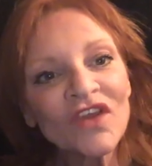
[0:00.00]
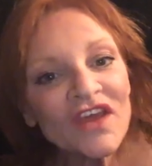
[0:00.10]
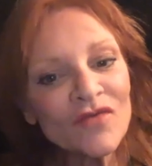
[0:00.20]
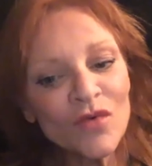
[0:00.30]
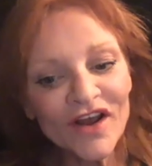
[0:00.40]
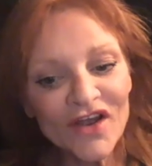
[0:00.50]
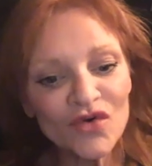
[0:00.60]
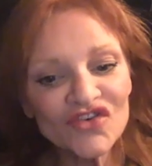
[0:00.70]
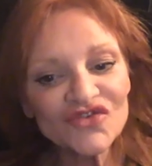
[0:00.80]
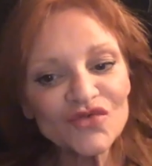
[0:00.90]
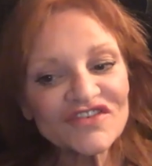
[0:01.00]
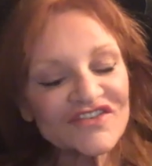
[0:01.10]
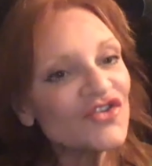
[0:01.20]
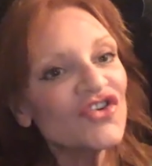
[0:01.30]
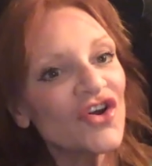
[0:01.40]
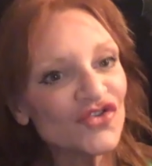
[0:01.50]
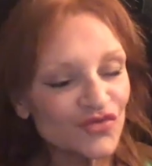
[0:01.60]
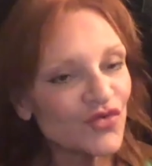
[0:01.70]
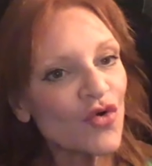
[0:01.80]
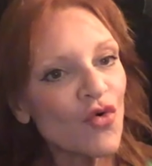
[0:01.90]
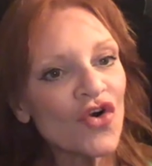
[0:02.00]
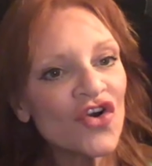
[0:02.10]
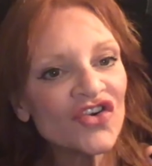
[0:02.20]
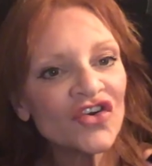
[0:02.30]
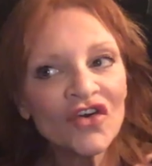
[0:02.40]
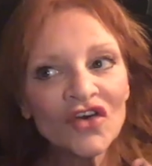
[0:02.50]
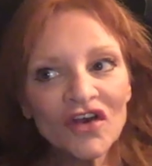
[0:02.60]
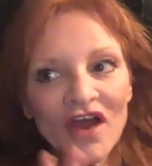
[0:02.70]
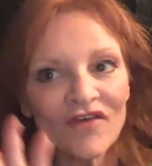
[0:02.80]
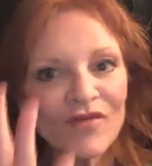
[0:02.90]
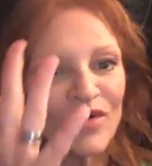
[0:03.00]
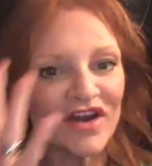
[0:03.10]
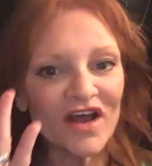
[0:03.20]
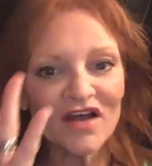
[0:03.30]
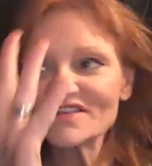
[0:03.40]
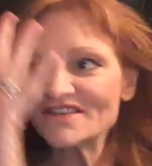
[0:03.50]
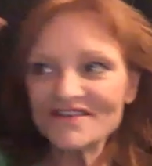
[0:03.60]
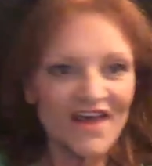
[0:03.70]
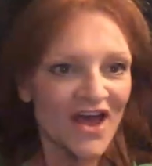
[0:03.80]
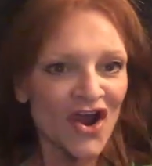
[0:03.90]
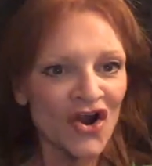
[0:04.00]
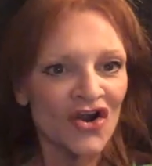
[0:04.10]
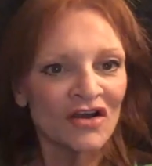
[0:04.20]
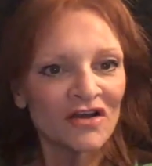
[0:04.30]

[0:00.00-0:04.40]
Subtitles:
even when I go into a studio to record, everybody else is there